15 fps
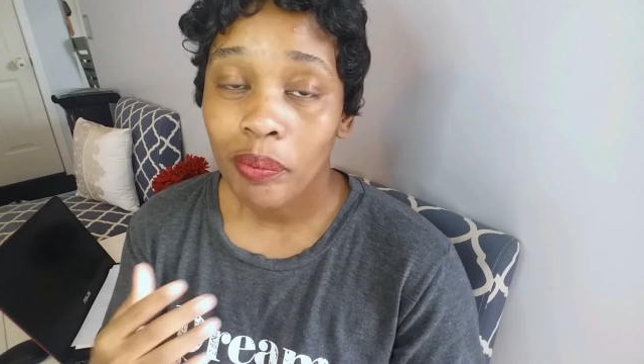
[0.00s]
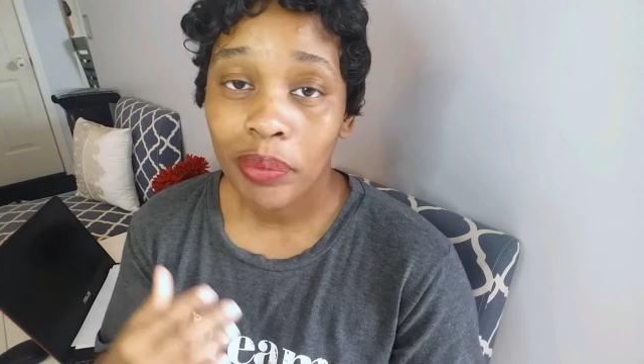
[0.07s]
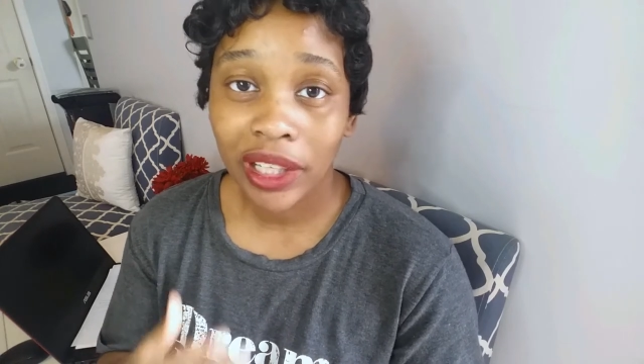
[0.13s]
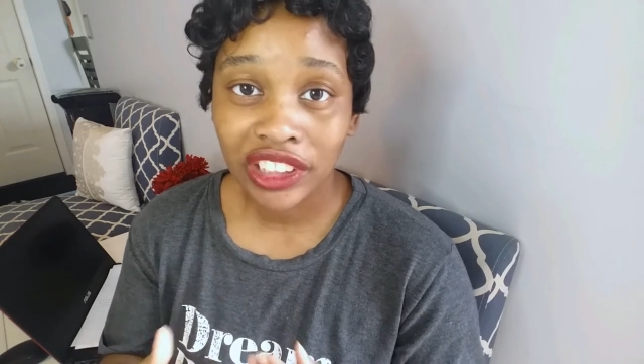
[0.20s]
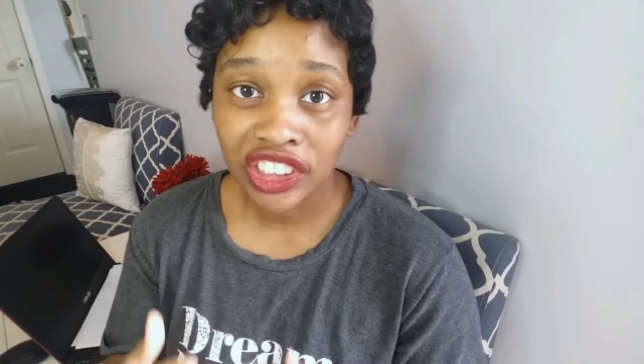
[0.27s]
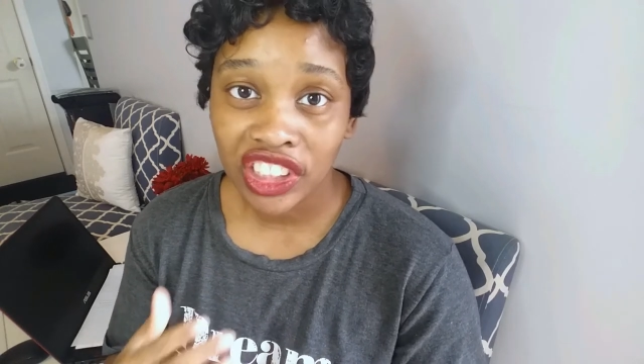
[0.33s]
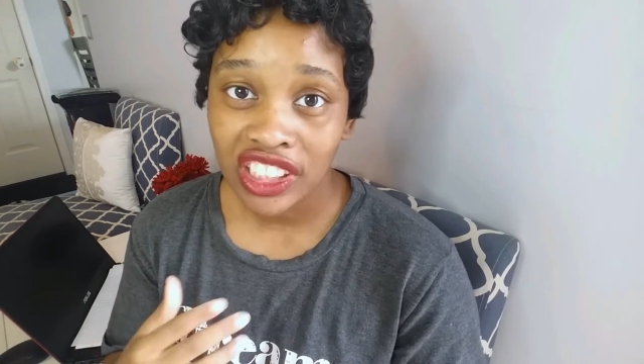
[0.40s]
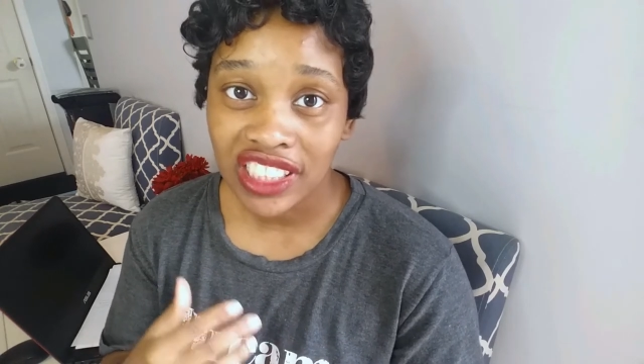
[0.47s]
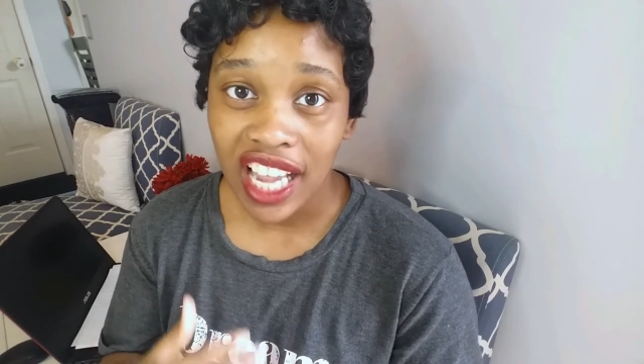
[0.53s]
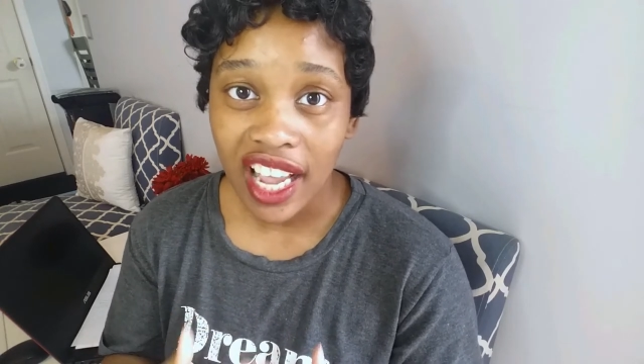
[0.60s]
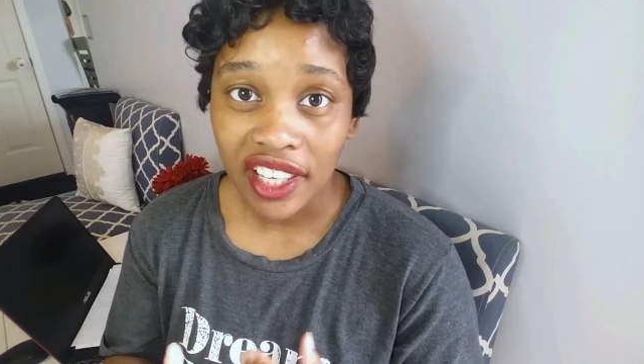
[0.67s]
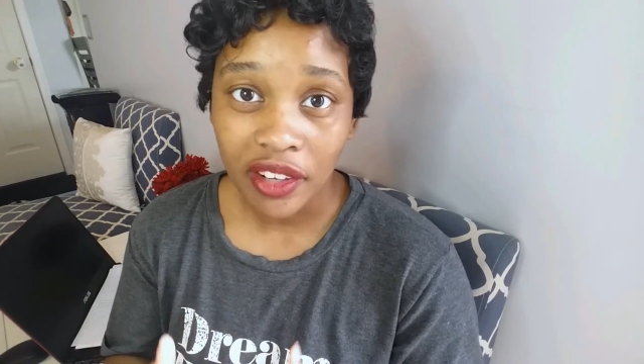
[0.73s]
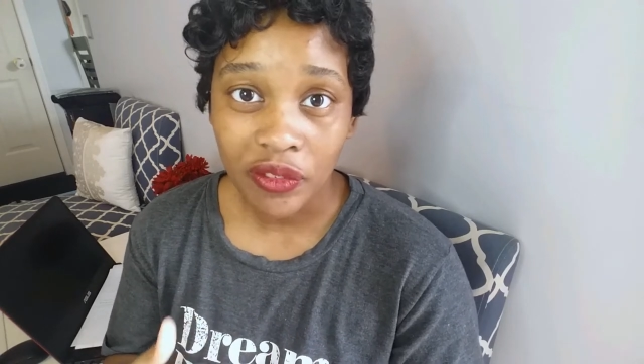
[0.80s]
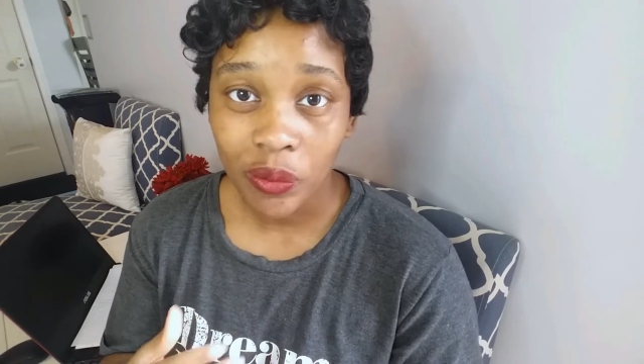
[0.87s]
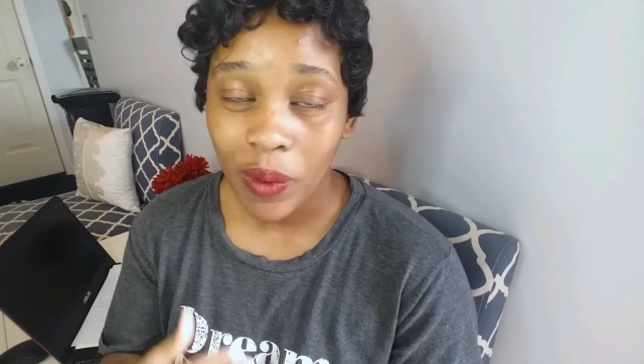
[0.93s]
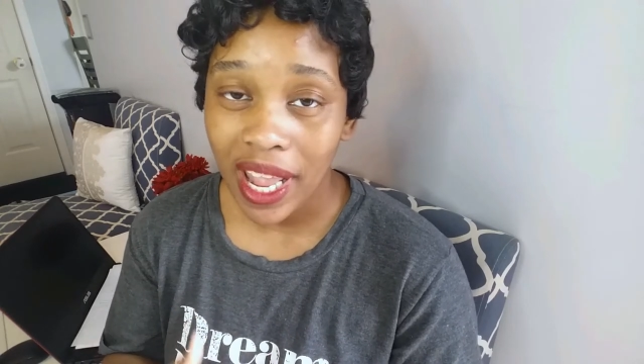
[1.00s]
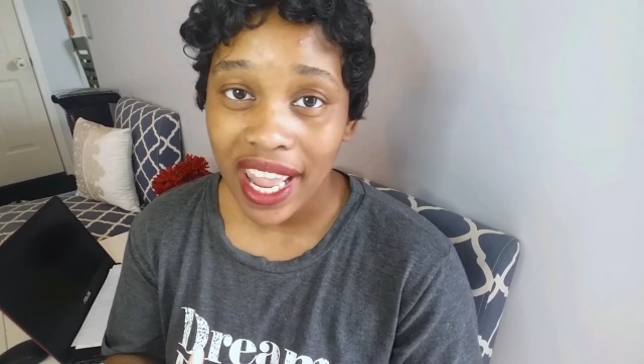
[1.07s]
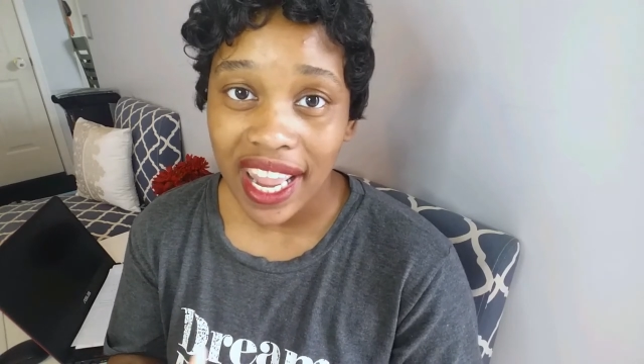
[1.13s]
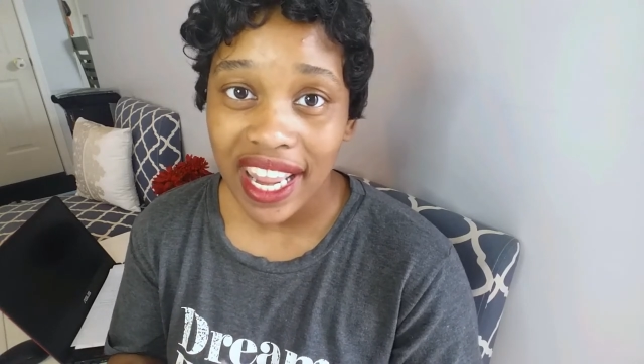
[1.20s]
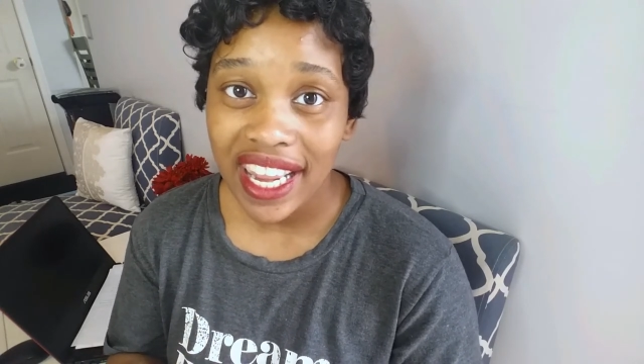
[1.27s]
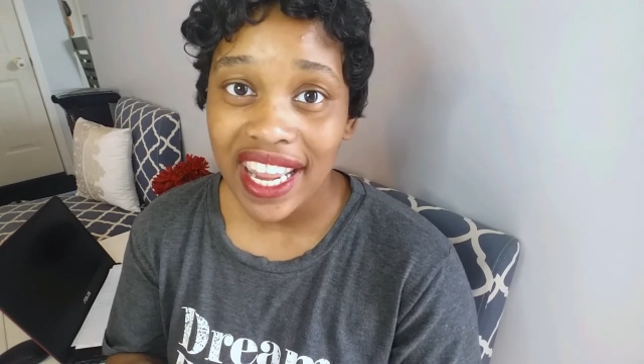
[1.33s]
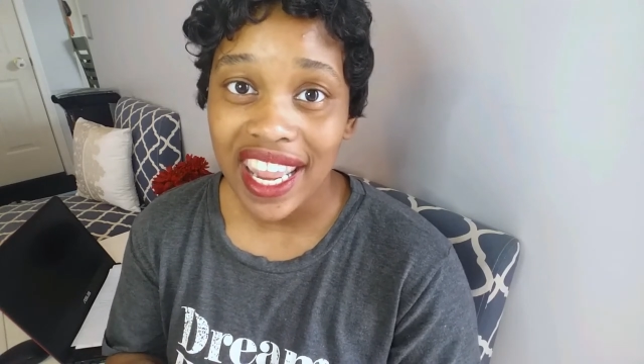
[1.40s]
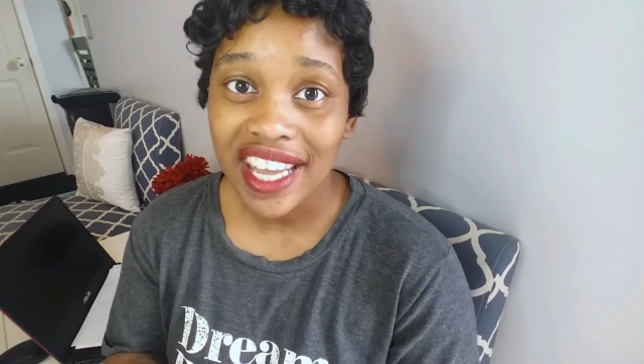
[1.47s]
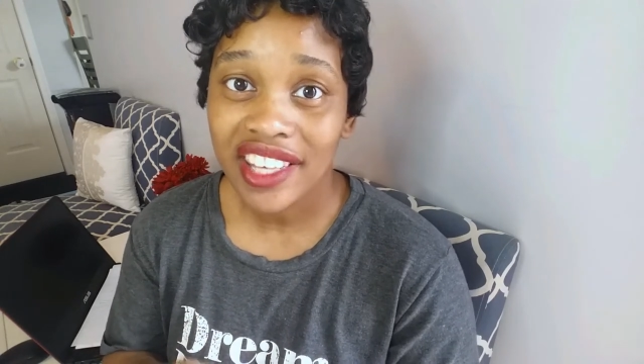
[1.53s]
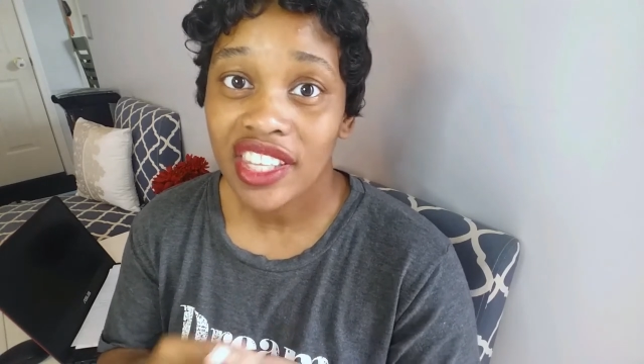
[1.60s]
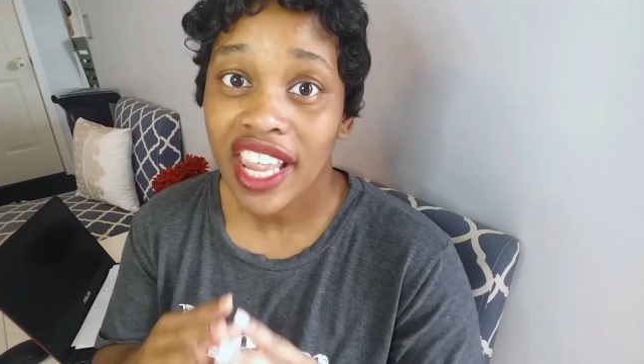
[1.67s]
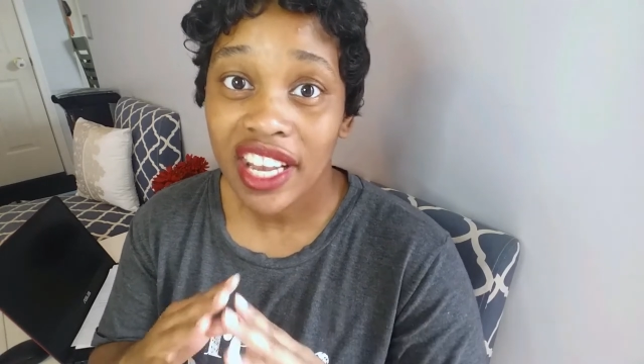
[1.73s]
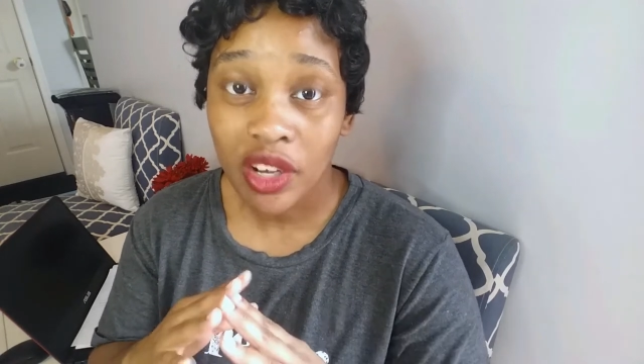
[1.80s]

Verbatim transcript: budget kind of way and,